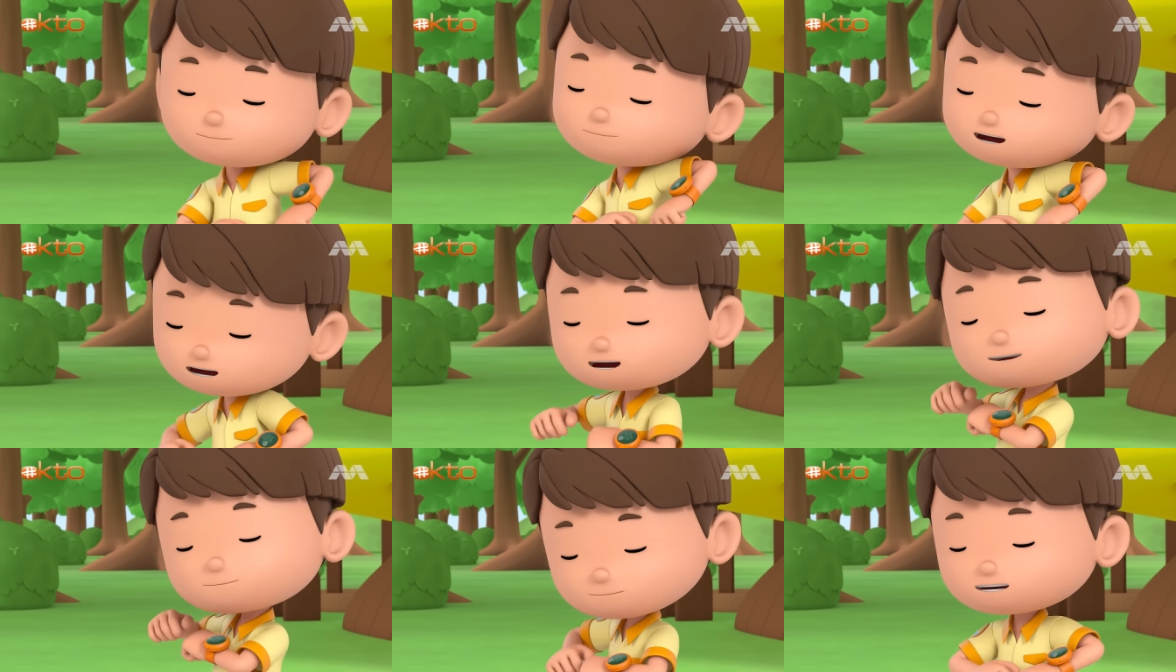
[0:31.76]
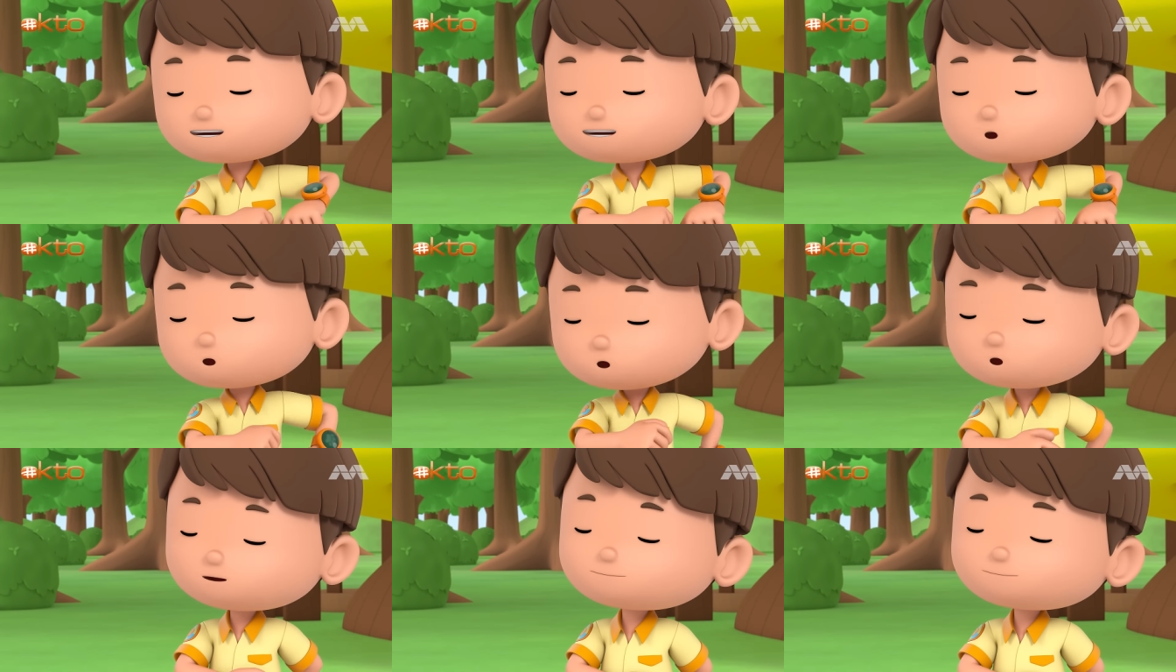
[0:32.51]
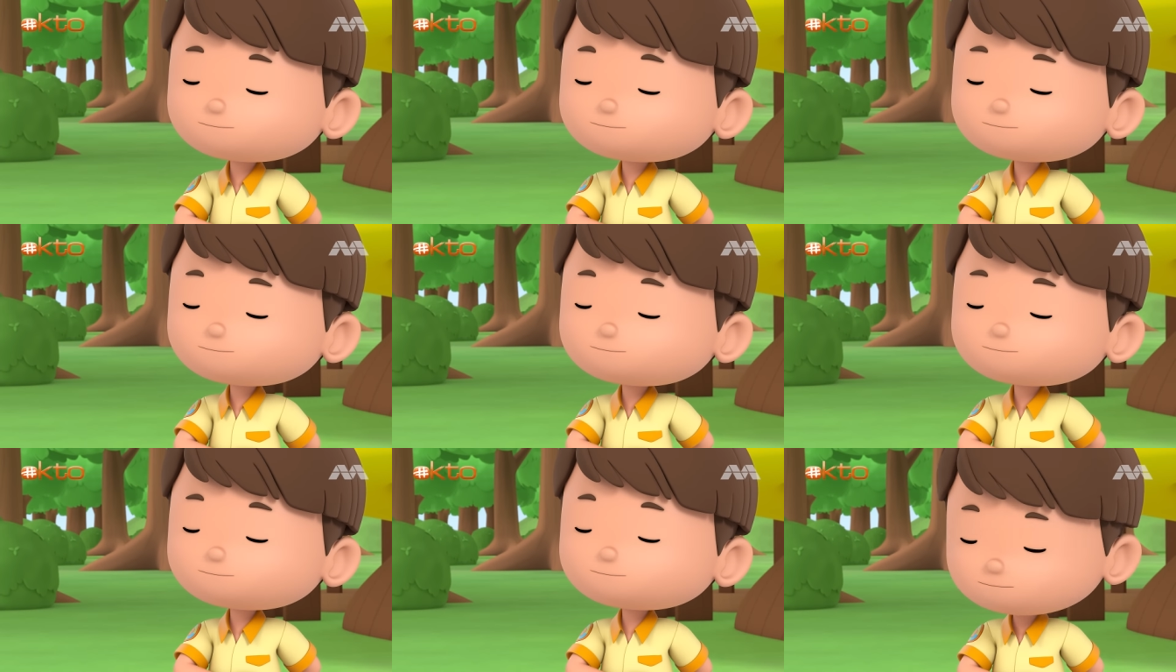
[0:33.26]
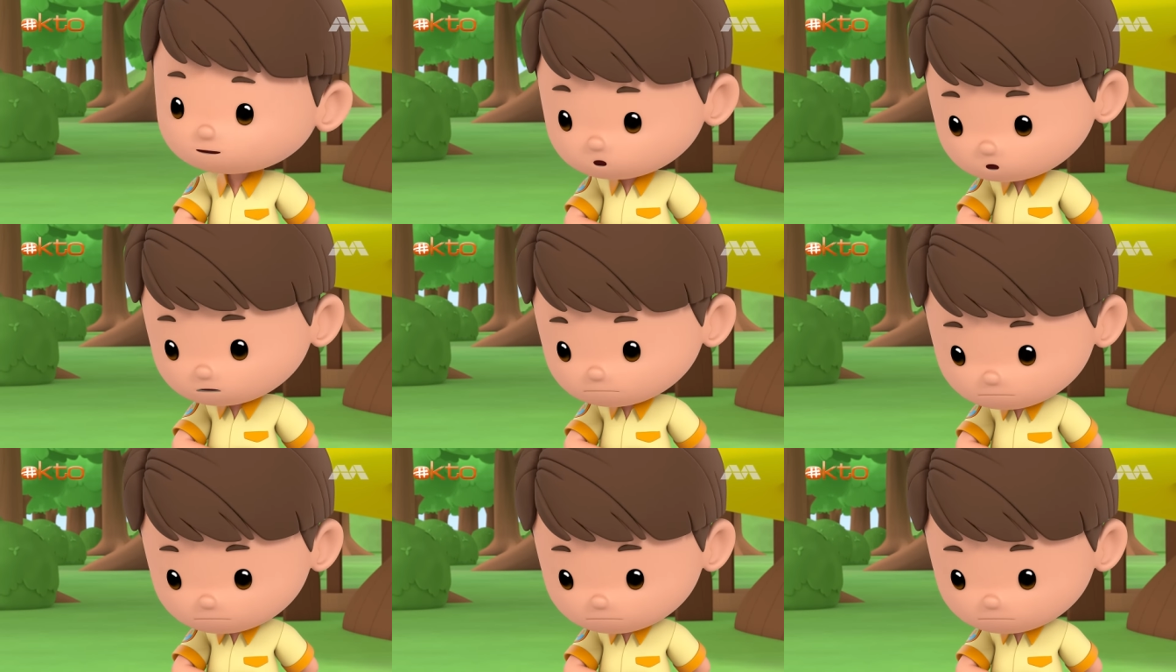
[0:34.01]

Now, my turn. Huh?